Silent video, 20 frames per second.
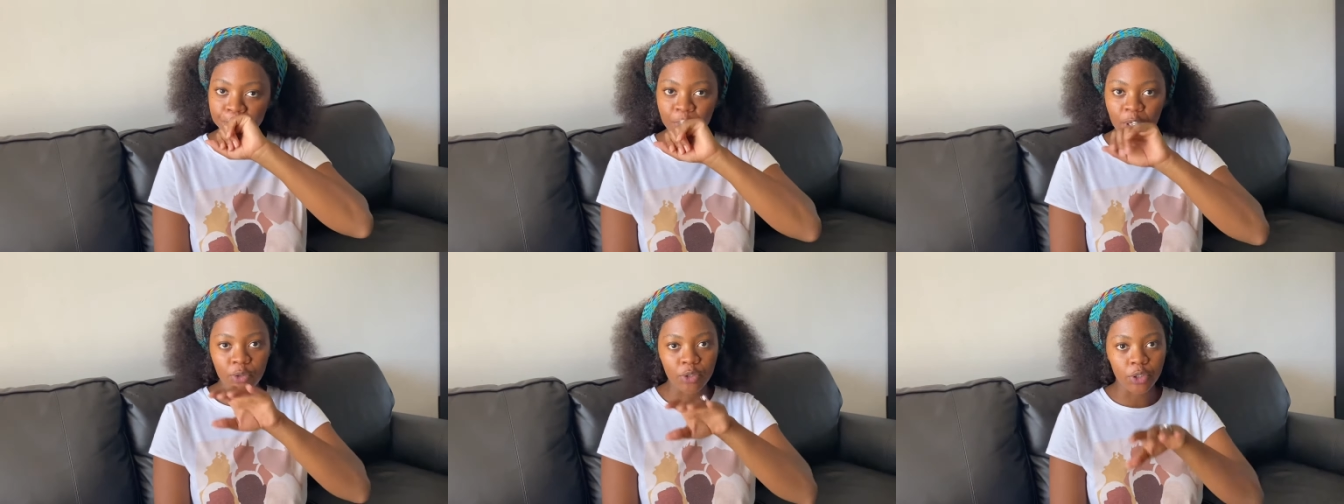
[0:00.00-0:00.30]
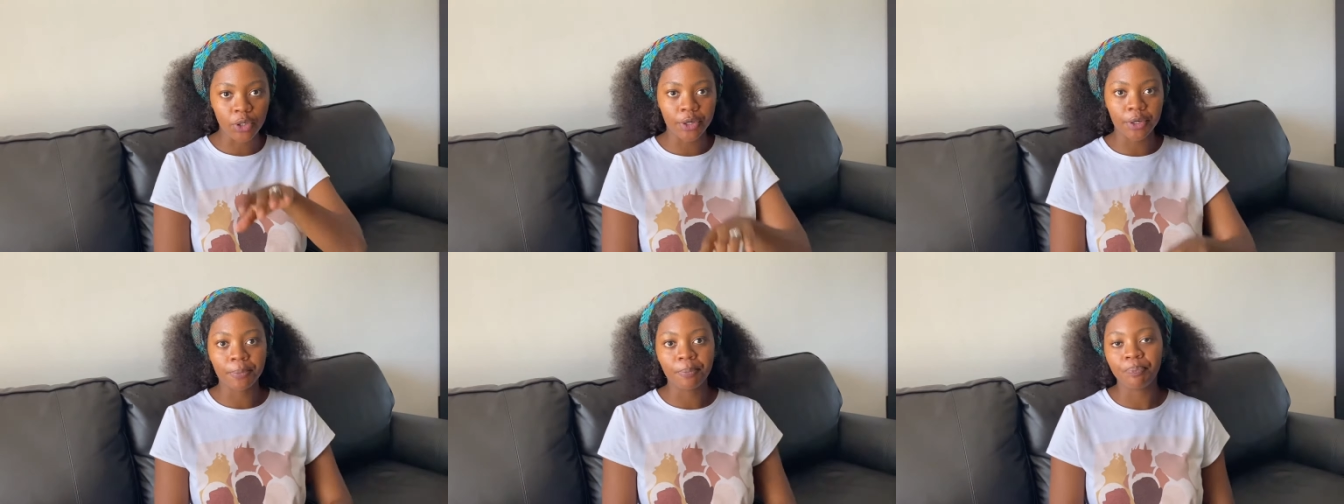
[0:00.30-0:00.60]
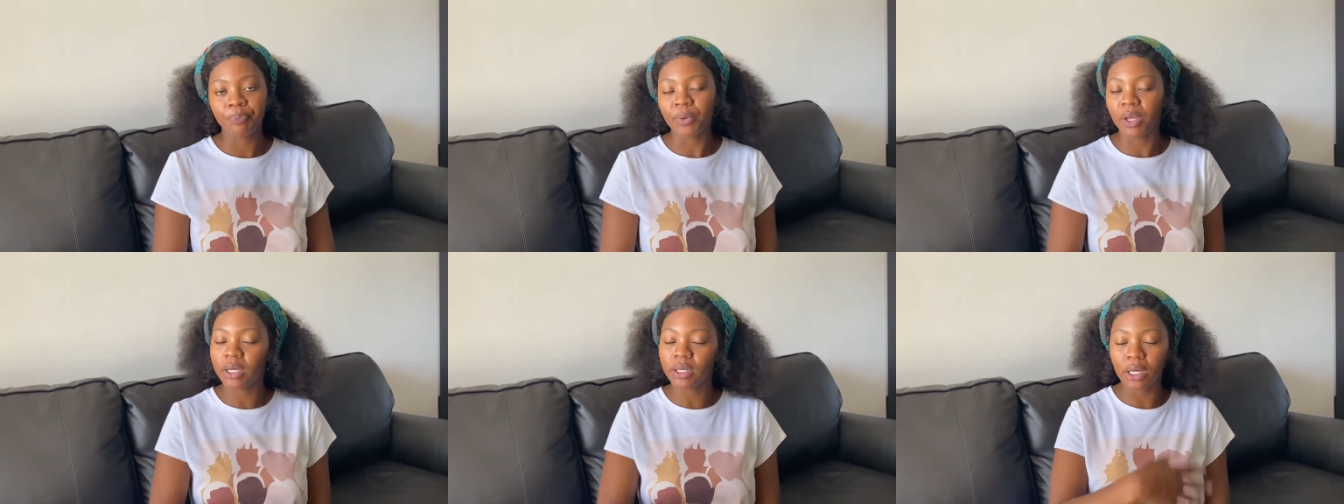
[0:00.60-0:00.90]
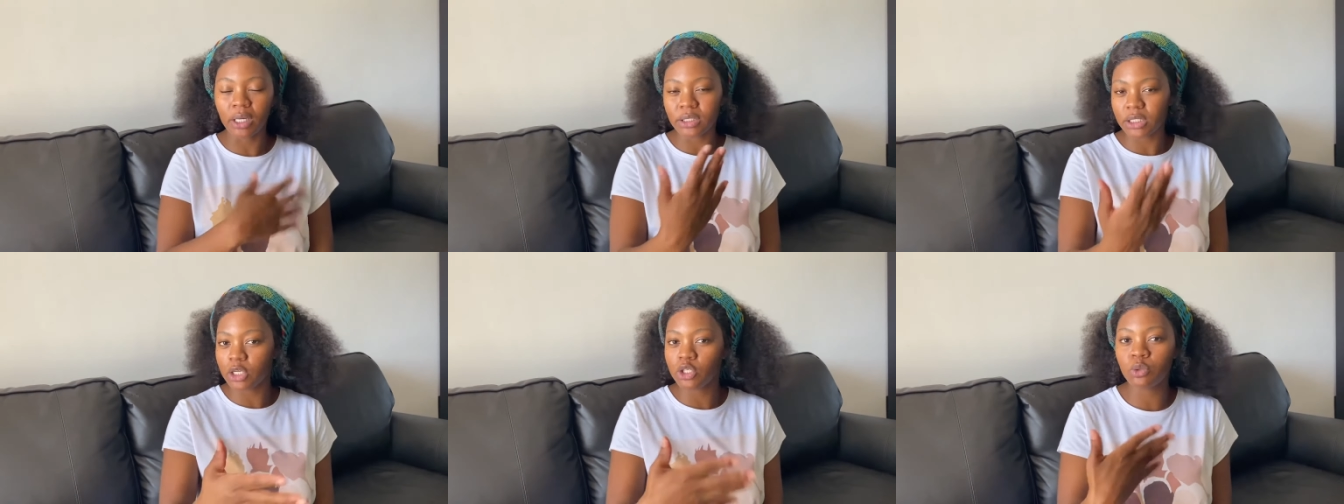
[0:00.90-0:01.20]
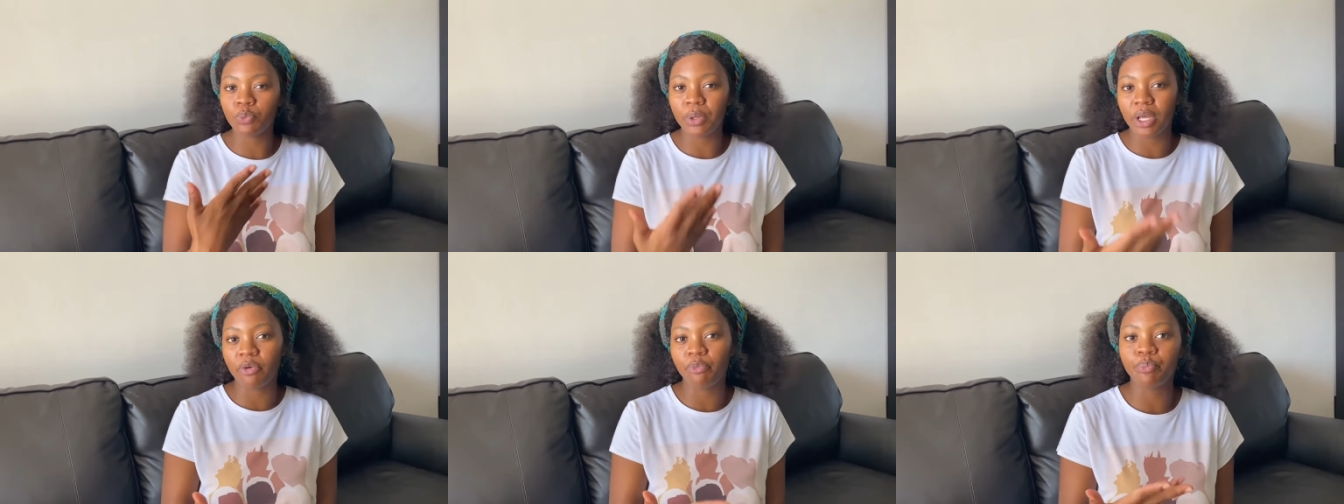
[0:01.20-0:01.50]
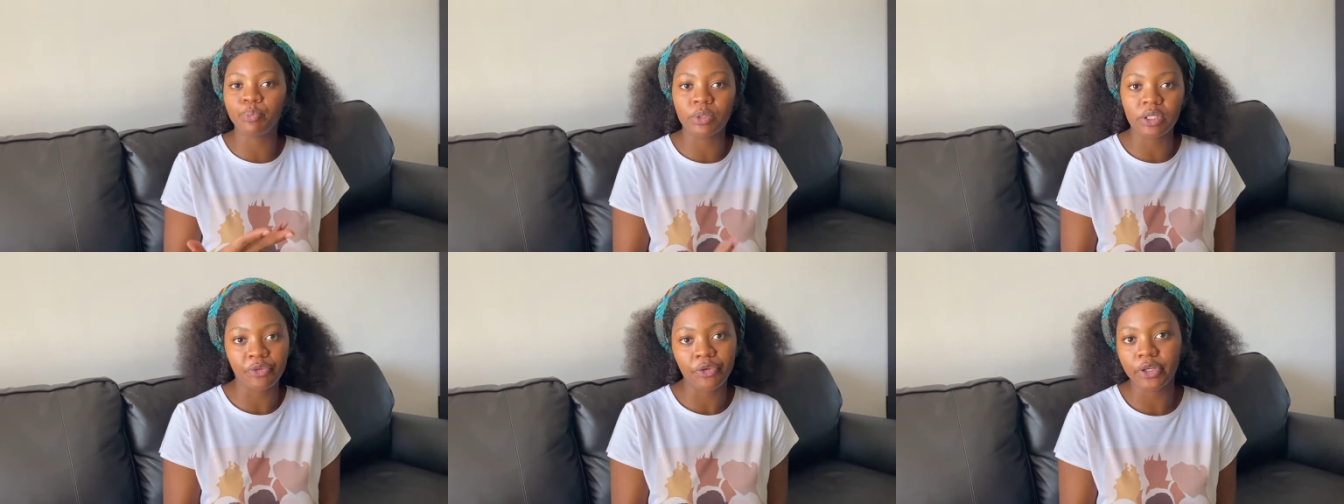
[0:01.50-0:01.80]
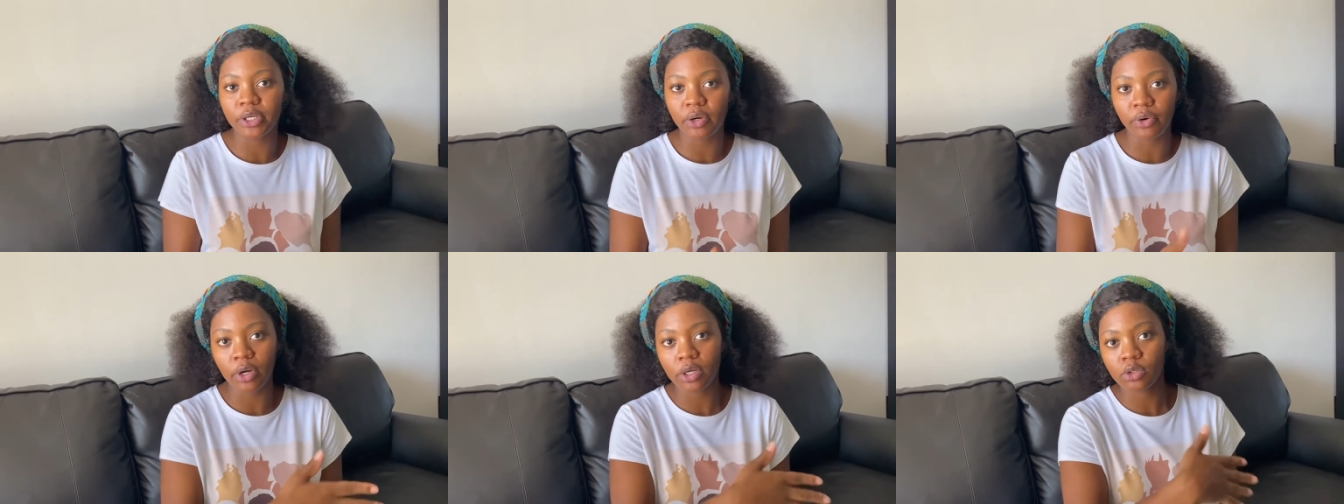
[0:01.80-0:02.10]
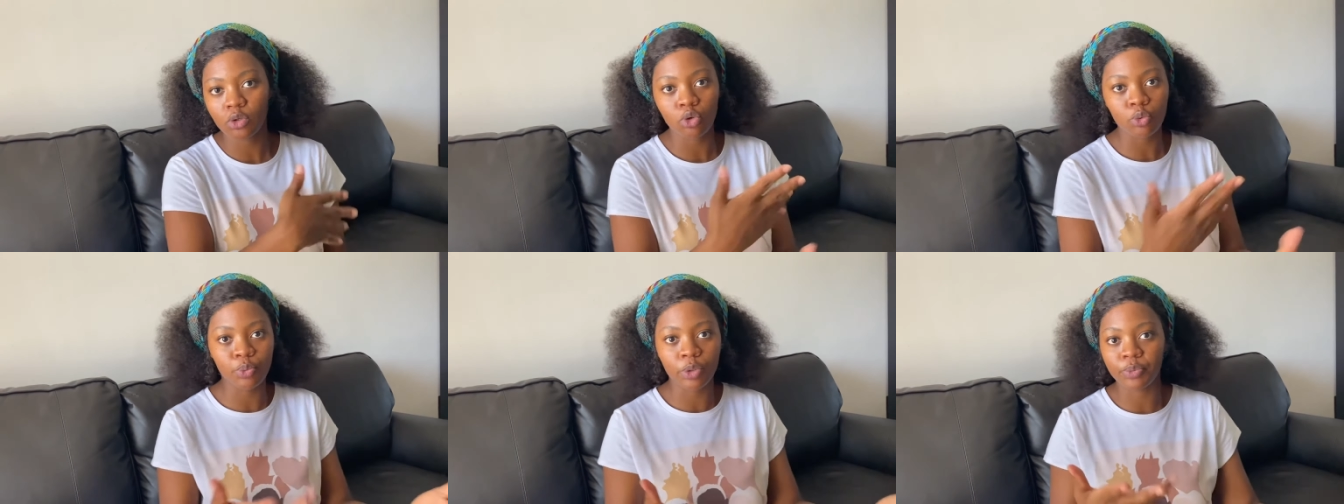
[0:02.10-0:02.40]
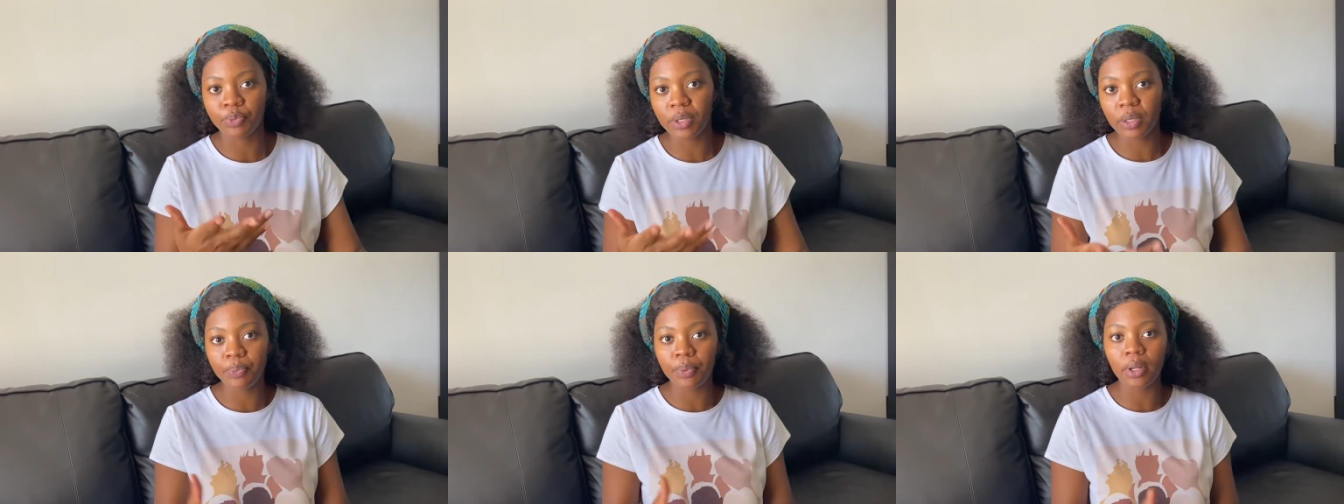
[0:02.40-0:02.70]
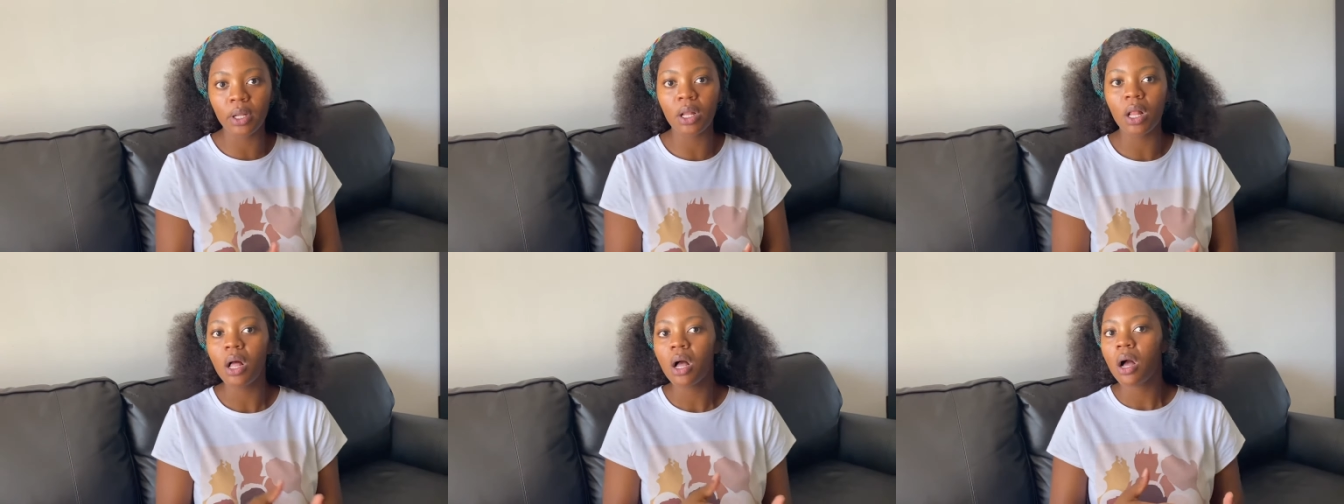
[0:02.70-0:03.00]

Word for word: Sorry, I, I tend to behave differently around a group of people.